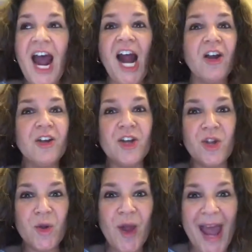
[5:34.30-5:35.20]
our
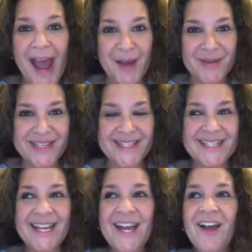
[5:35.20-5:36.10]
new
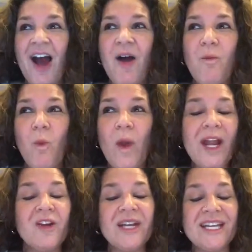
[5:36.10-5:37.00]
habits,
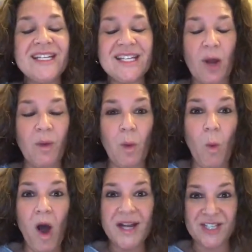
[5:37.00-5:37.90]
where it is that we
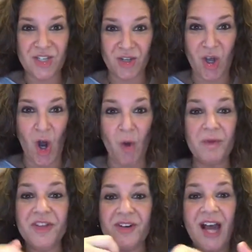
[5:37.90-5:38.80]
want to go.
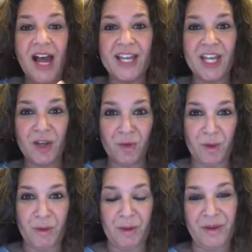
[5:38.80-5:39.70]
They're not
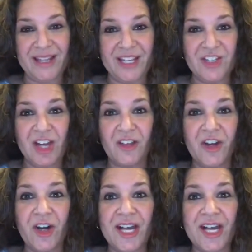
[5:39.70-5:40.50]
congruent with each other.